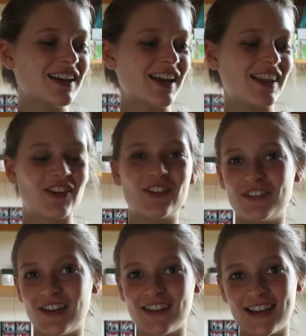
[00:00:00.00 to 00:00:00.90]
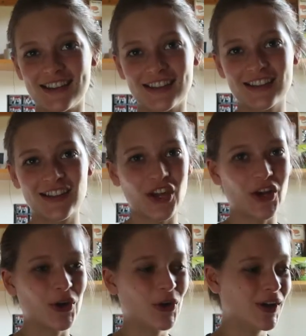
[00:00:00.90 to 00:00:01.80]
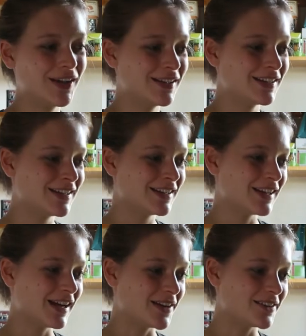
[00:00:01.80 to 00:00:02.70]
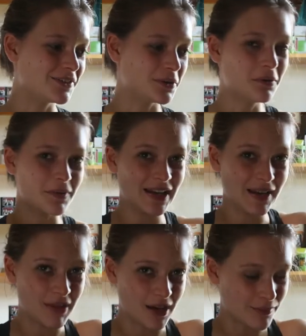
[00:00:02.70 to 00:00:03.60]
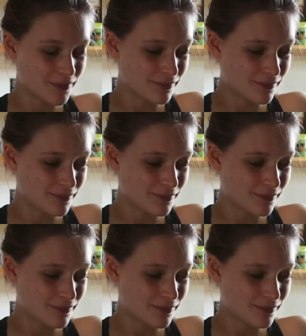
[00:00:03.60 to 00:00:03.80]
they're all vet related, so I mean, if you want one, hit me up.